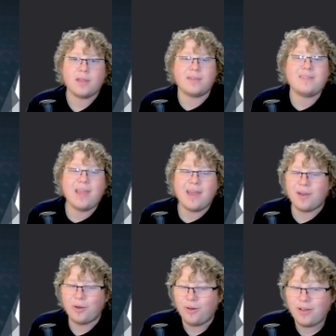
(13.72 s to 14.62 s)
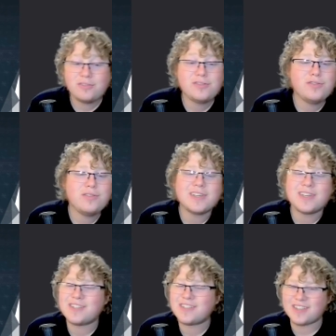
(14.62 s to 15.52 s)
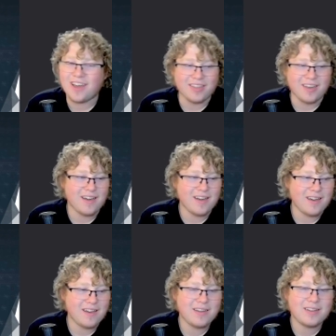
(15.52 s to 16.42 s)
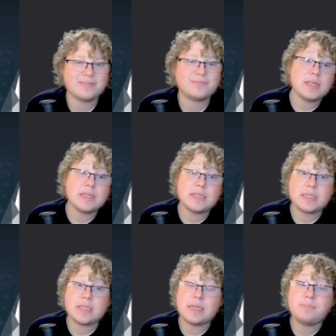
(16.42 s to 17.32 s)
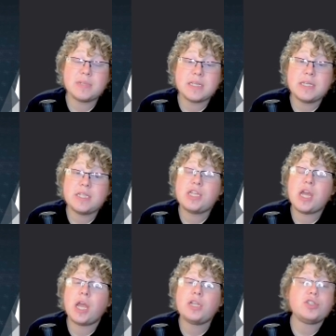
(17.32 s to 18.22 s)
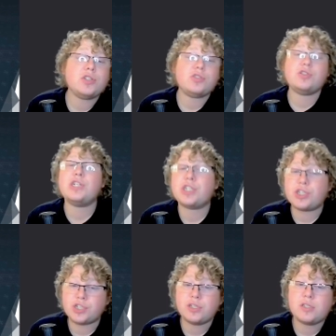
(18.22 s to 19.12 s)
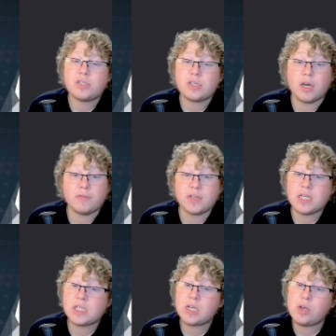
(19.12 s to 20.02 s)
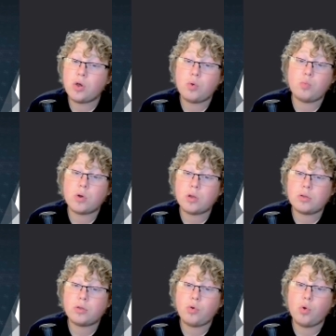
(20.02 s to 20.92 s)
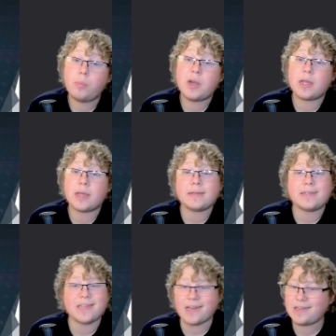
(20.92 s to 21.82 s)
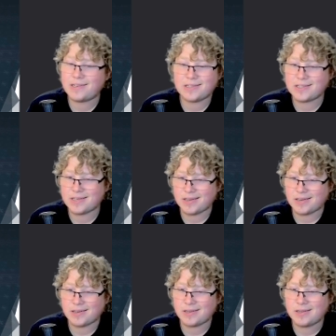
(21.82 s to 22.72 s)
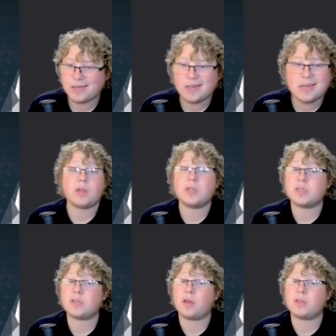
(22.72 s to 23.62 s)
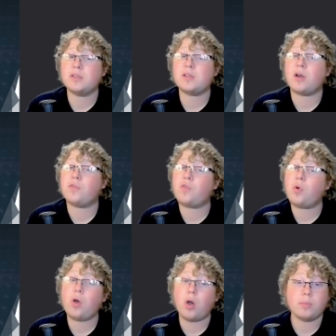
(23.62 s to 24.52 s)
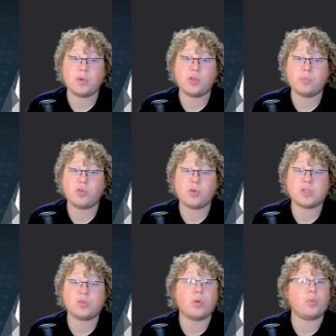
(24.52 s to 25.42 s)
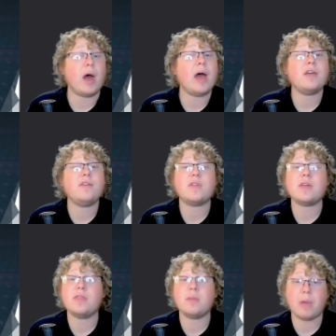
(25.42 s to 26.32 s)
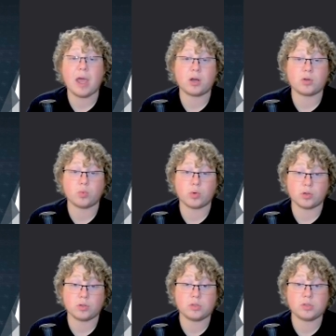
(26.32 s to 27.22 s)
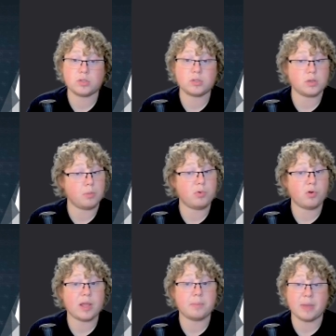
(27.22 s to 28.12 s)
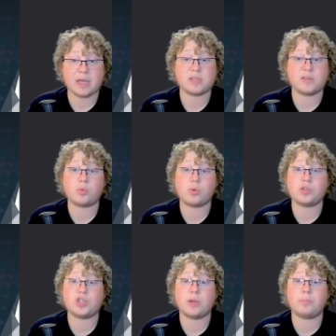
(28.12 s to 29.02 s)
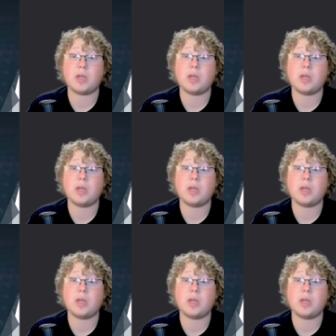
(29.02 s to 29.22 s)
Now, onto the Kasatha. Steeped in the ancient traditions of a distant homeworld orbiting a dying star, Kasathas are four-armed humanoids who arrived in the Pact Worlds aboard a massive world ship